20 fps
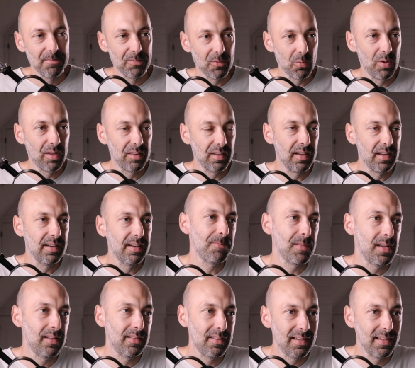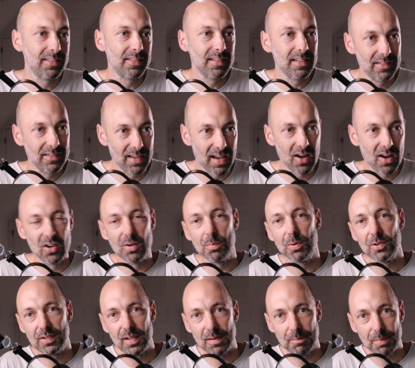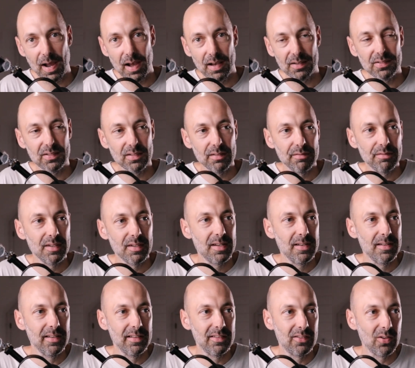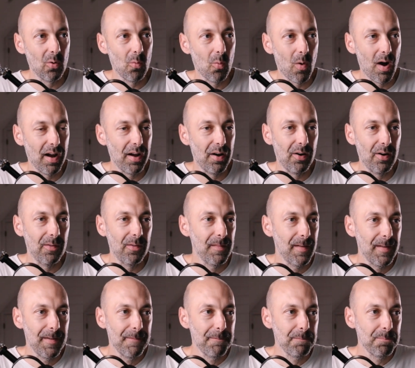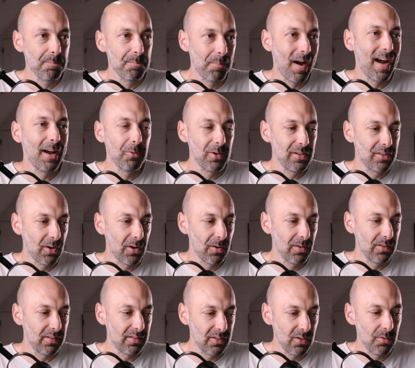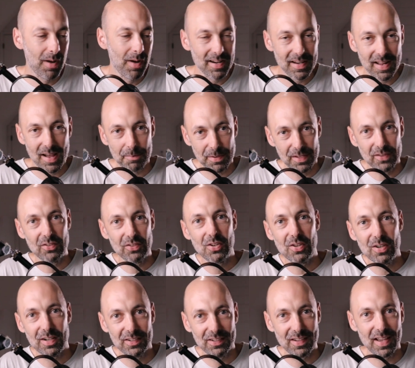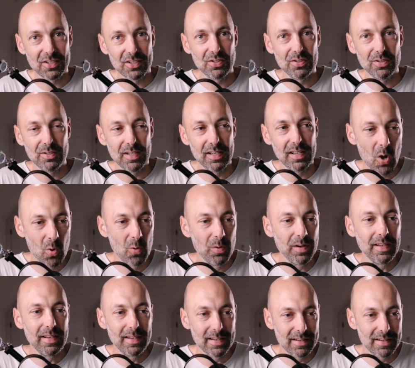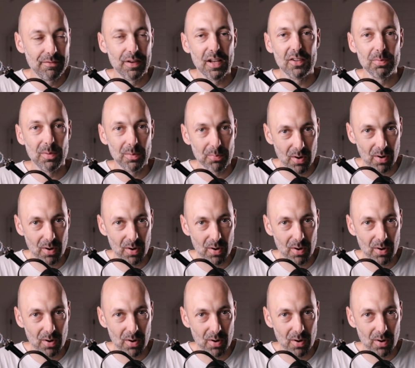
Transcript: with it. And this is 100% passive. And so while my return still might not be as good as actually owning investment